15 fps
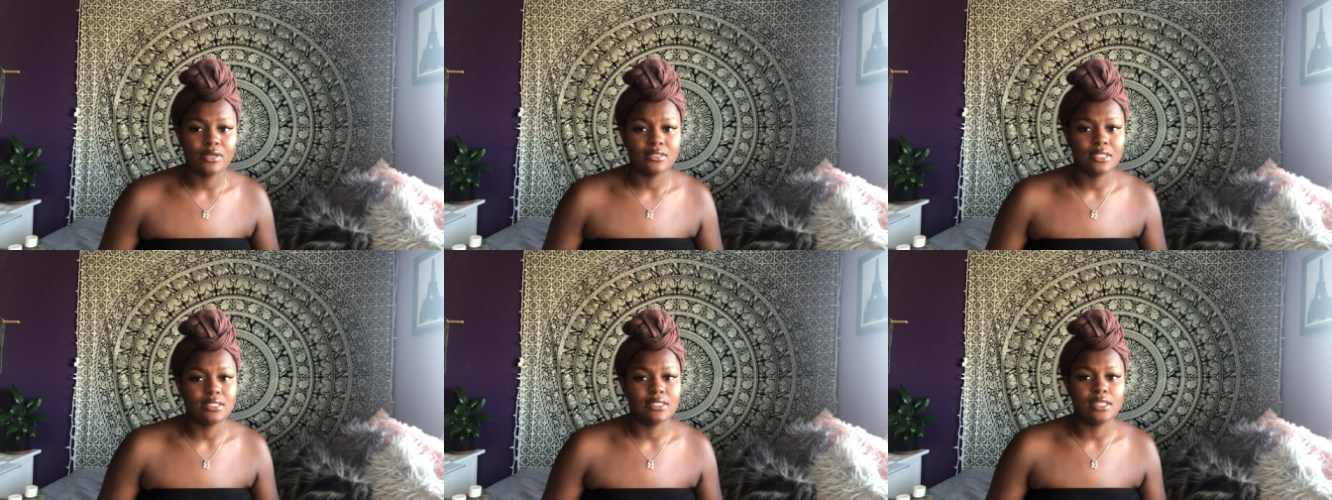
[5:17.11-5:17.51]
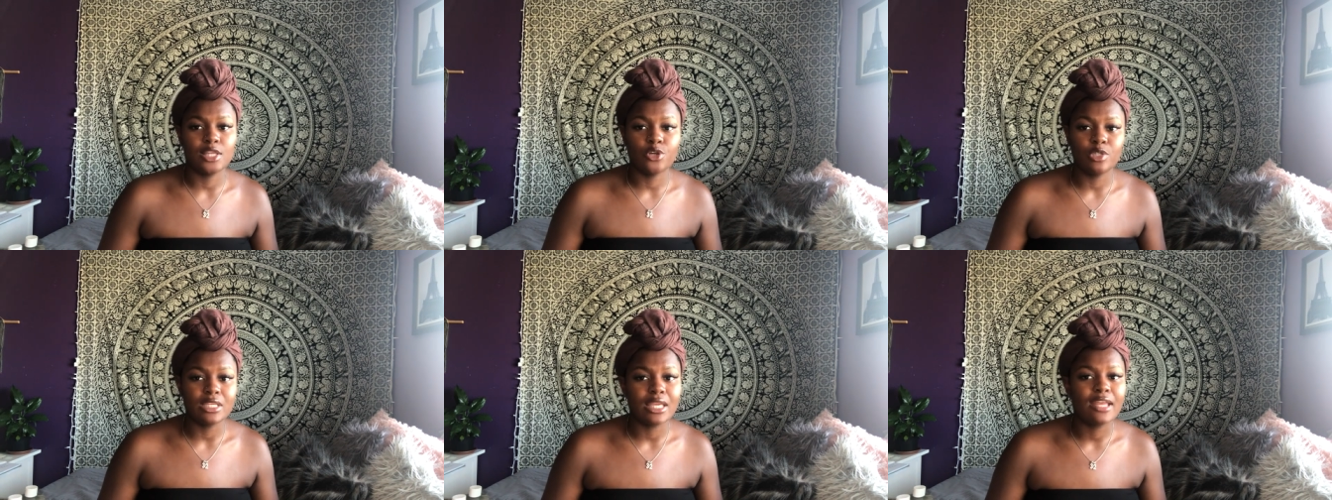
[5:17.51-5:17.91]
because it's
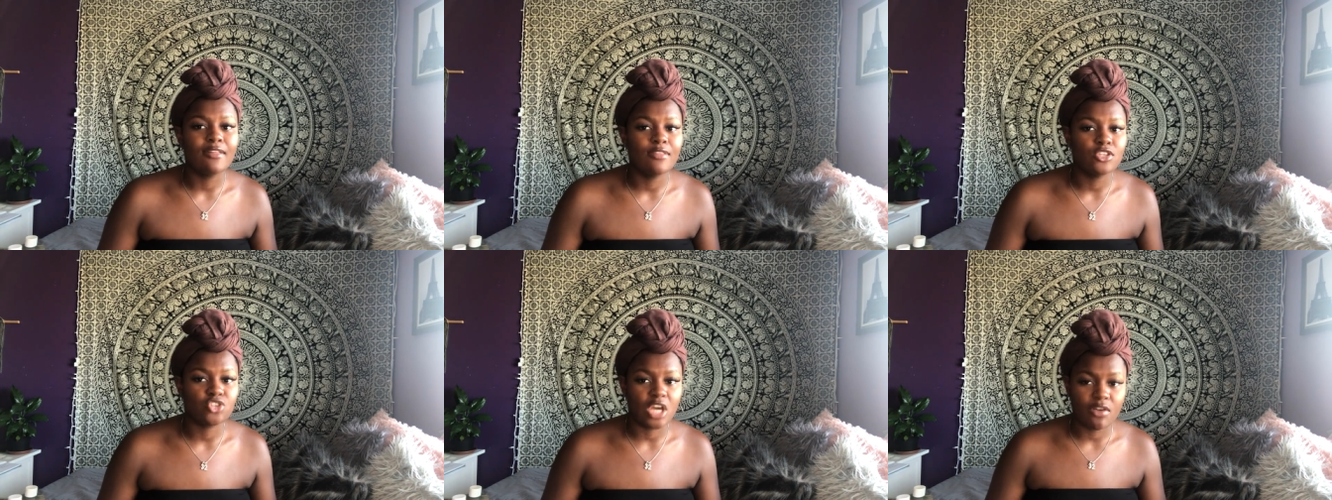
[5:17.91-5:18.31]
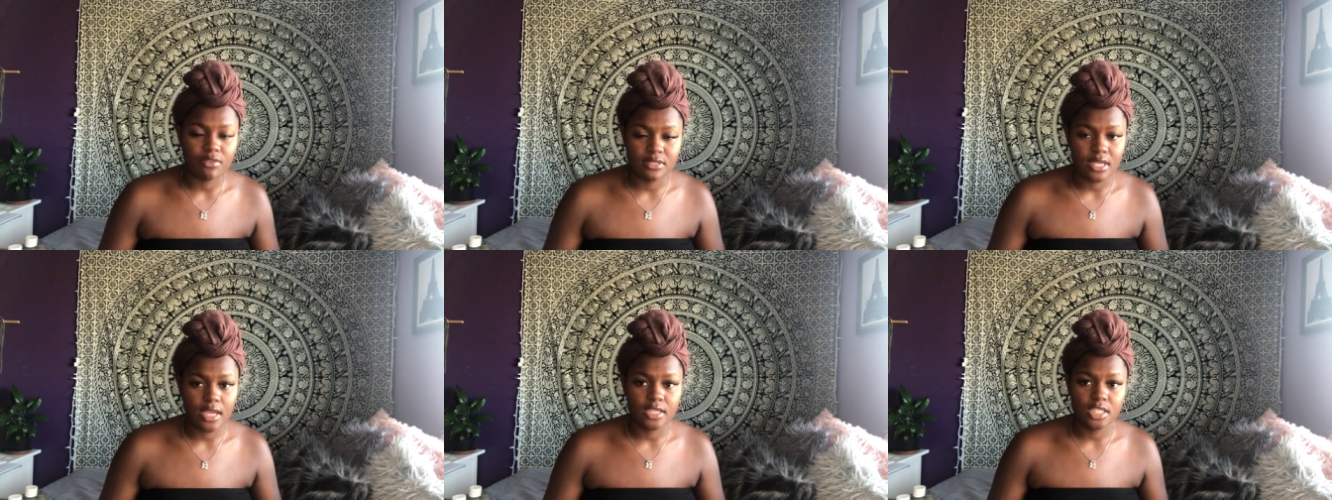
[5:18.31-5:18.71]
literally in the travel
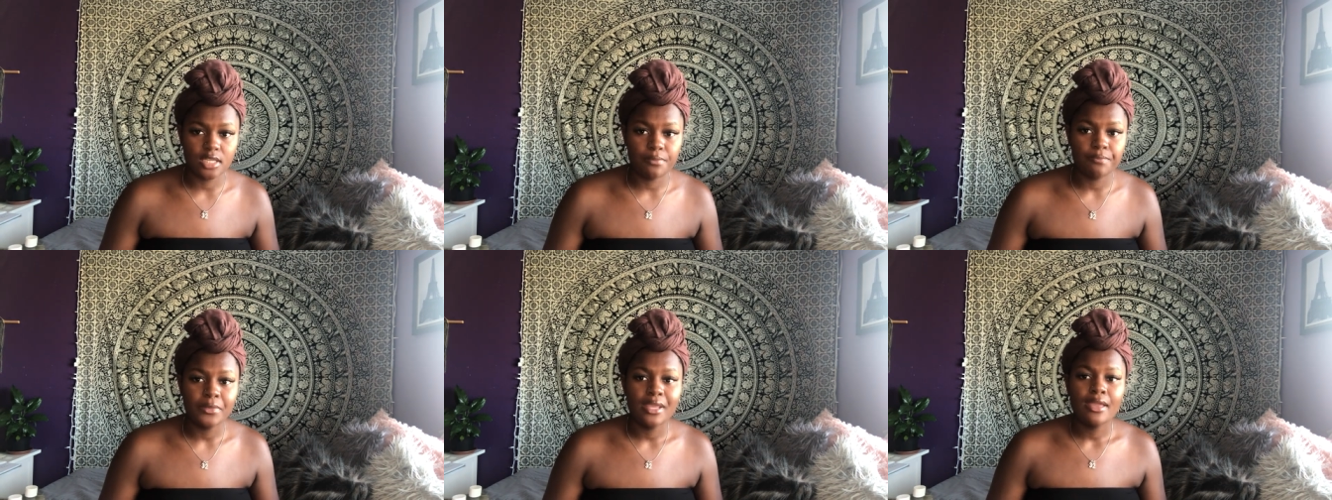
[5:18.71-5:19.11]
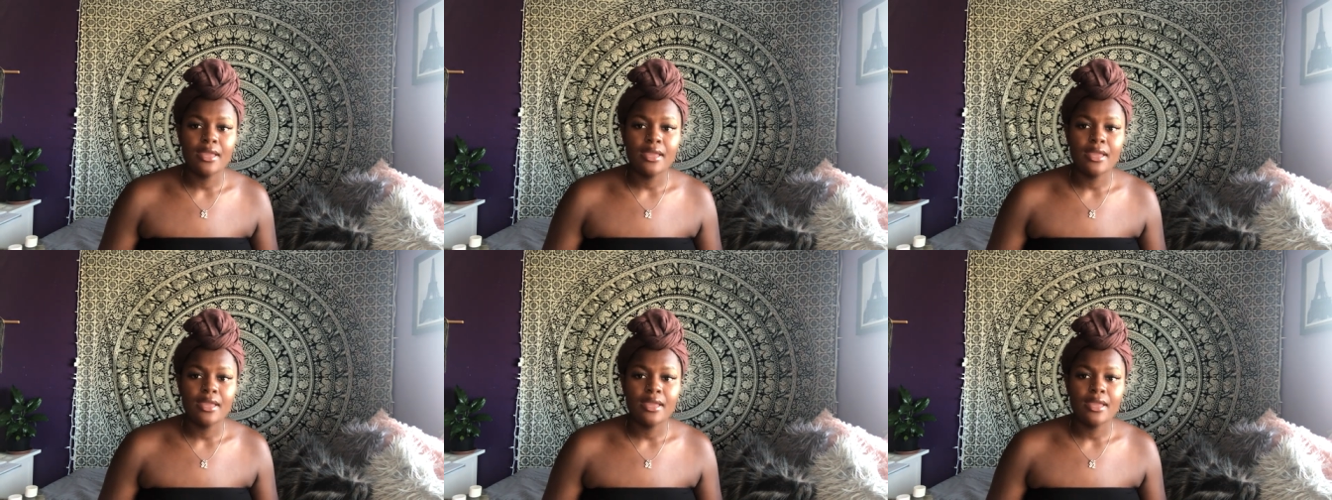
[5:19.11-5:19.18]
section.